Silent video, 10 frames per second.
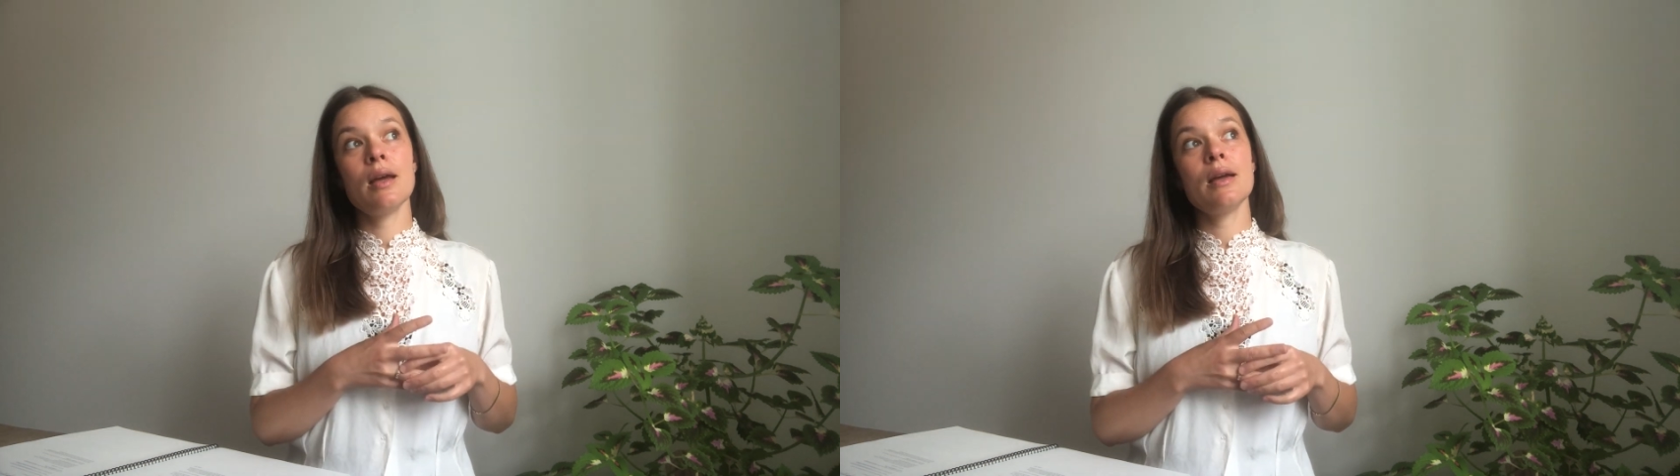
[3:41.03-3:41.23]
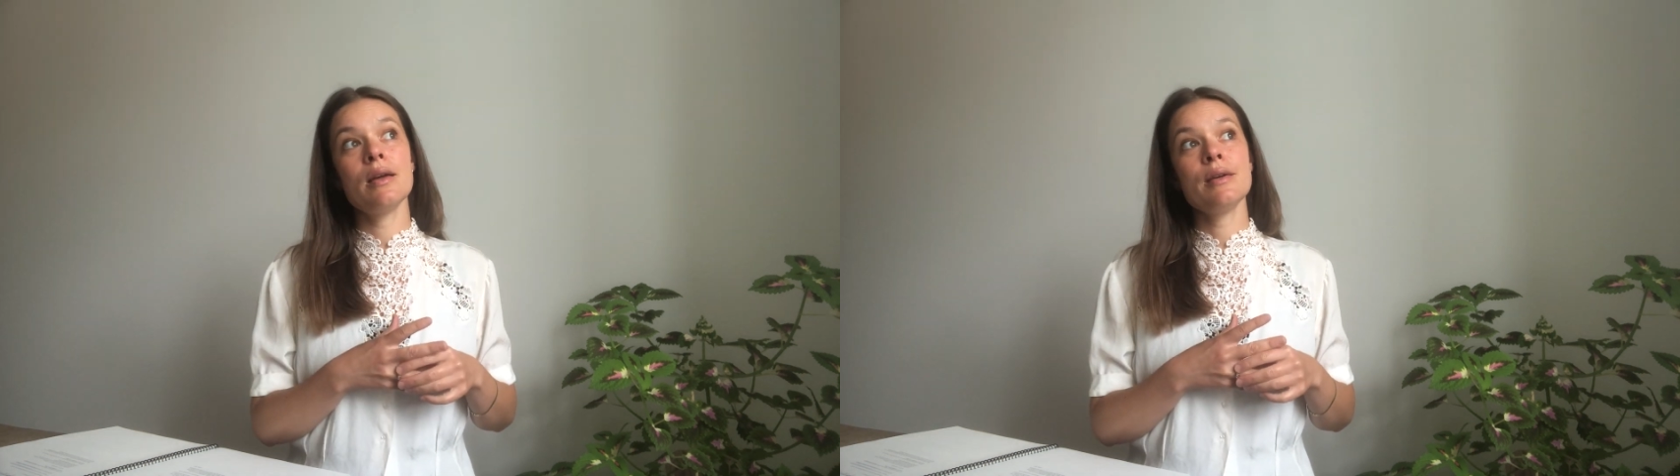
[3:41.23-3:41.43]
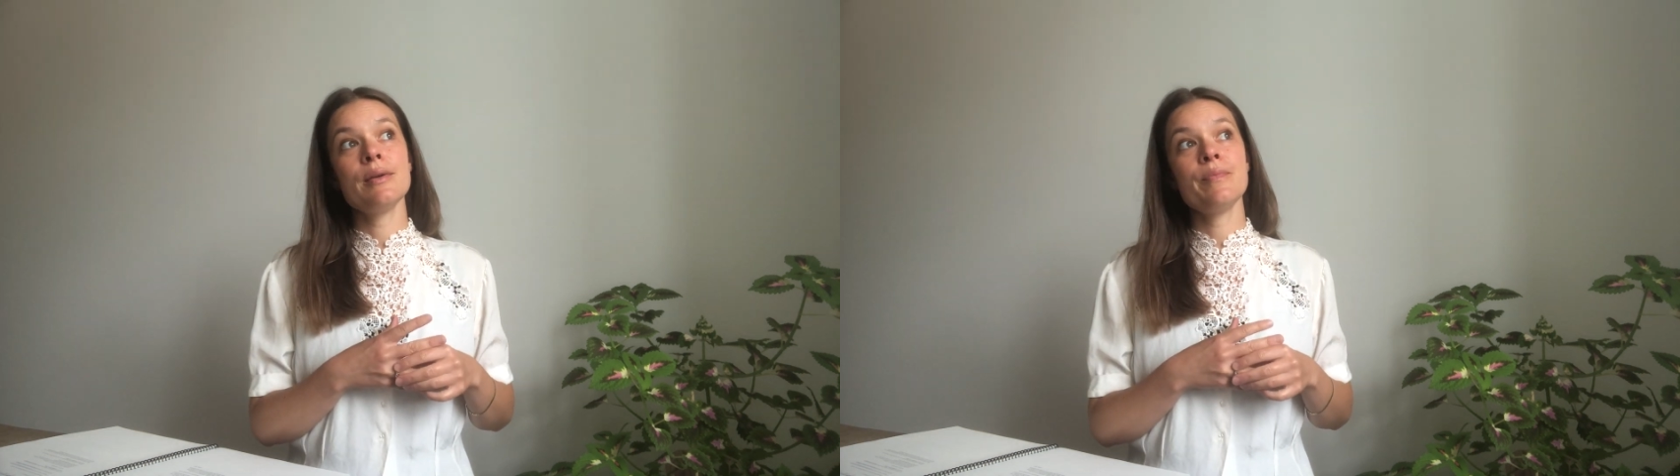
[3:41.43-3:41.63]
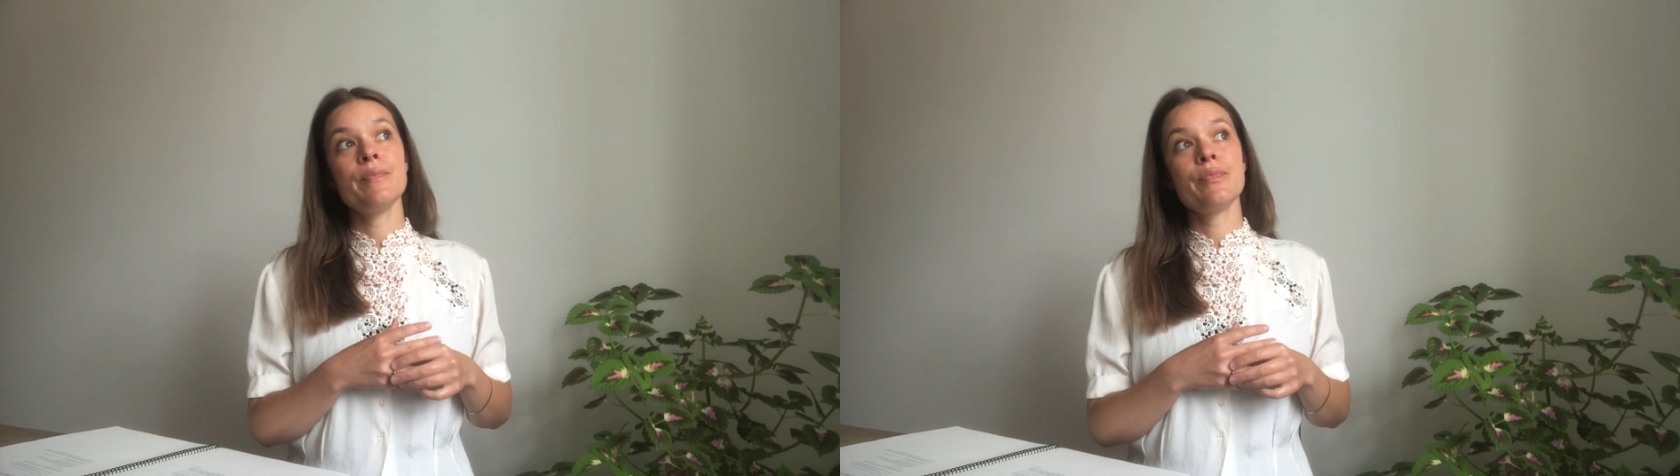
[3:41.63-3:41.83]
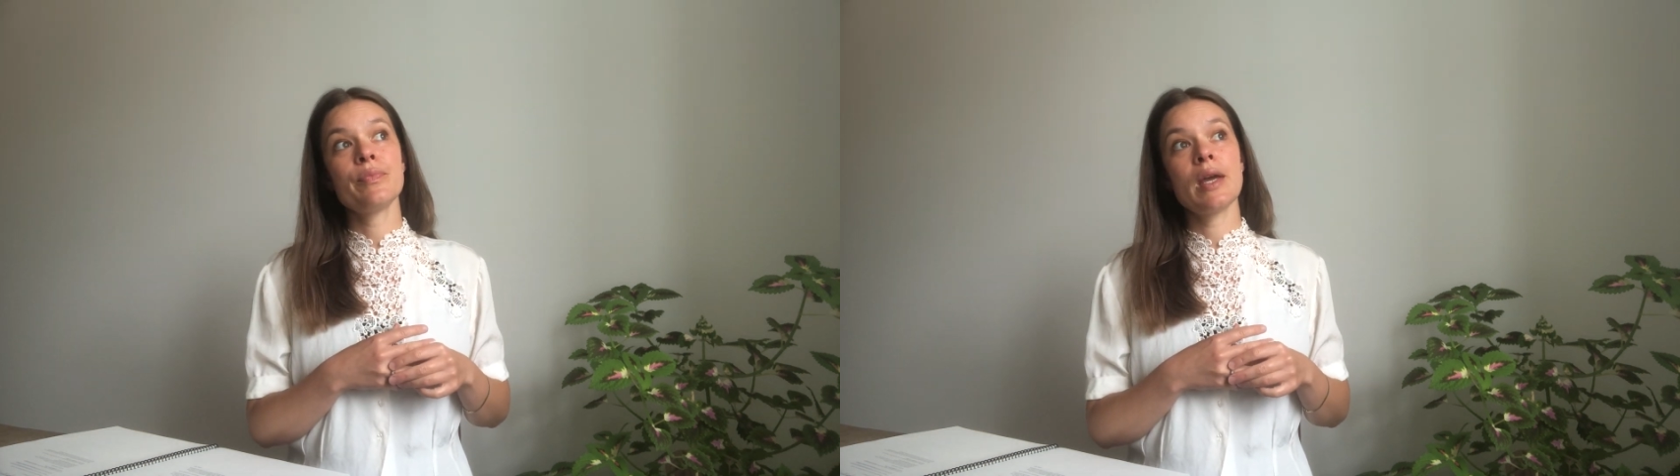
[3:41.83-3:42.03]

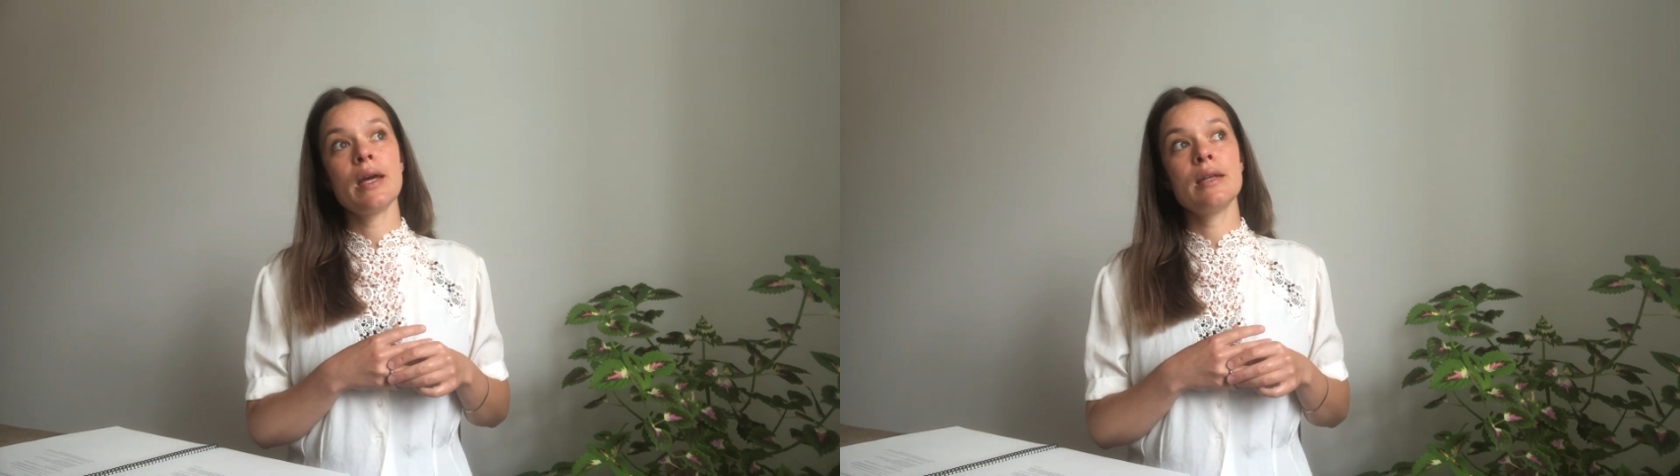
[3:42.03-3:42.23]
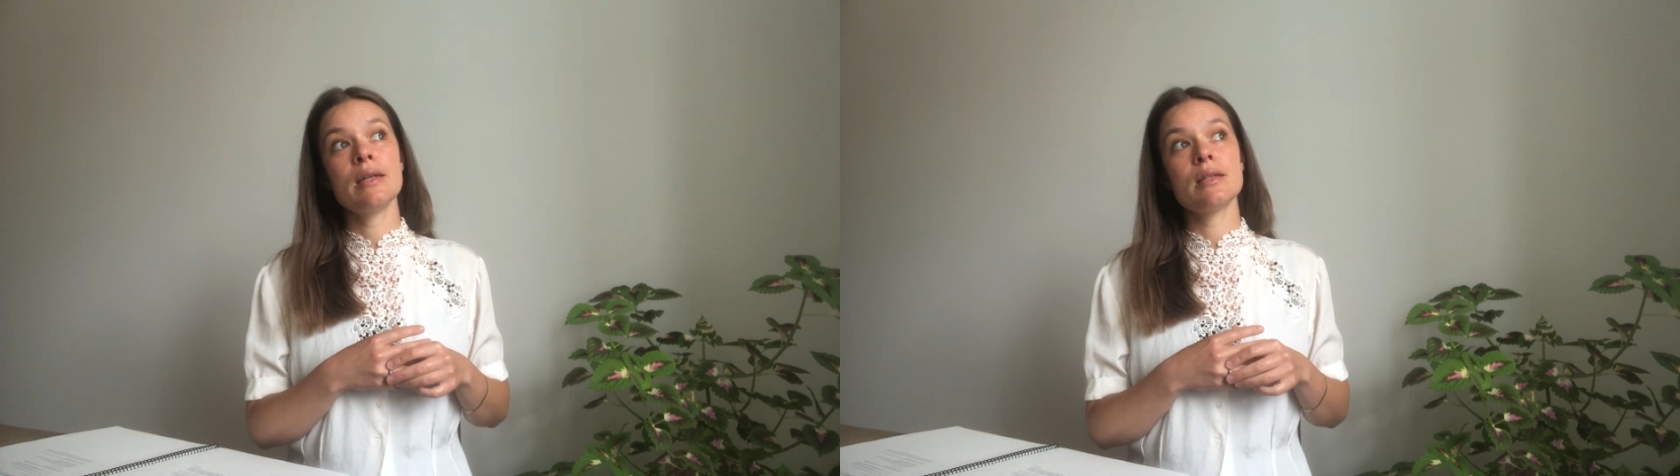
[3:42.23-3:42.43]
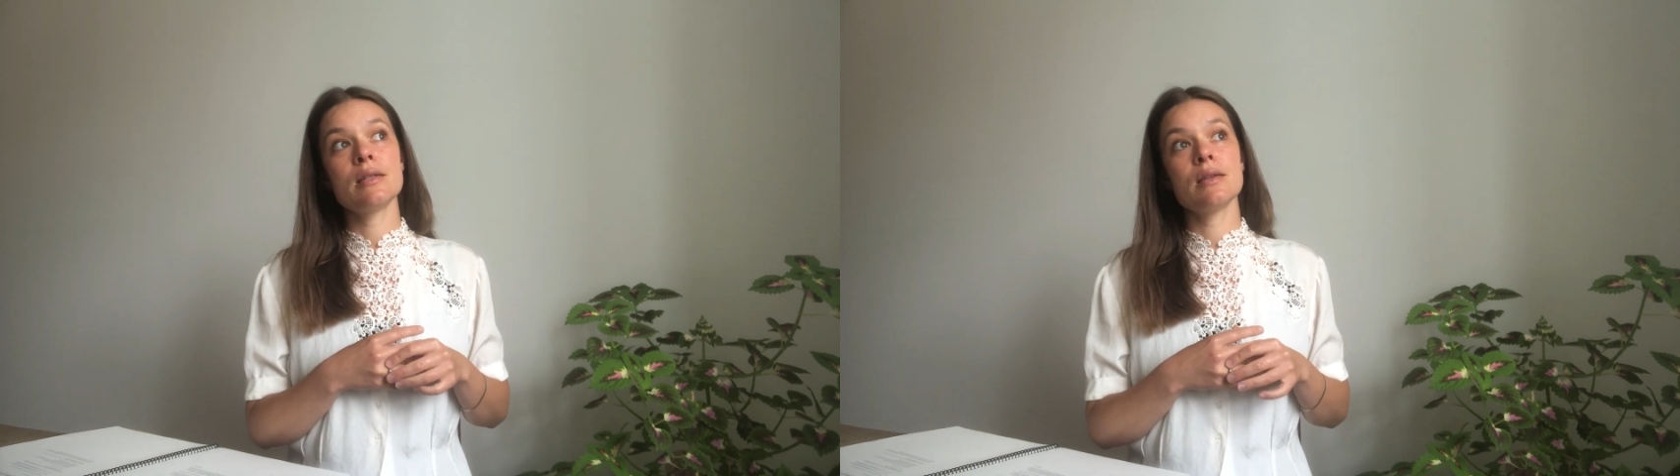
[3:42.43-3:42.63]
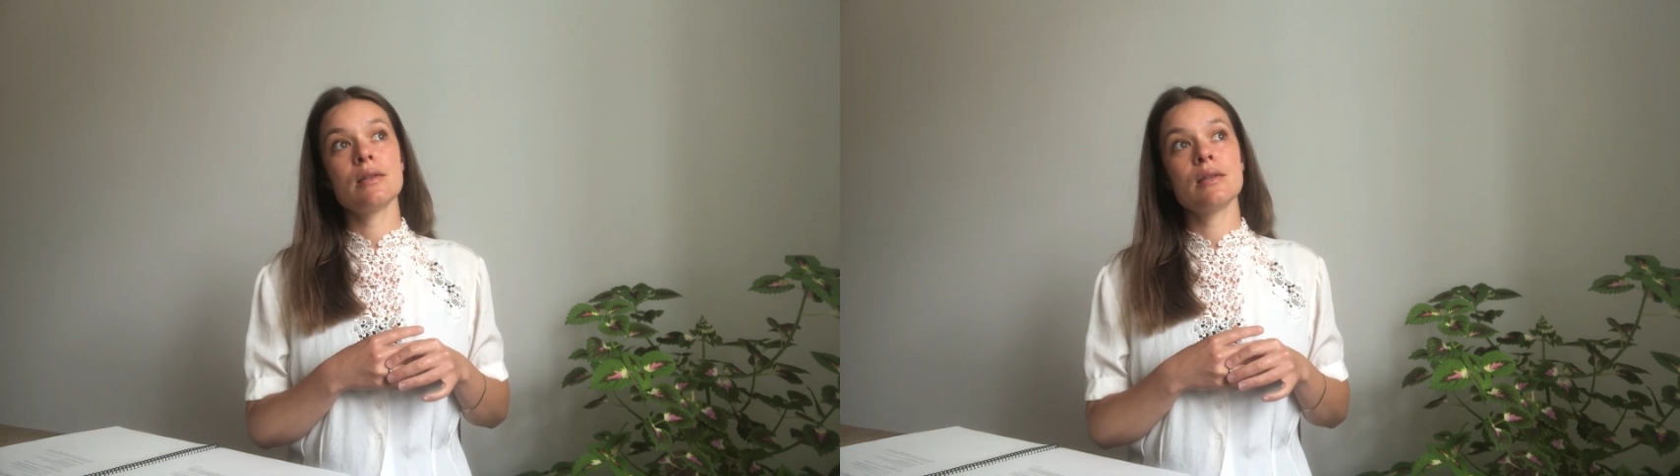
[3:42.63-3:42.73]
and it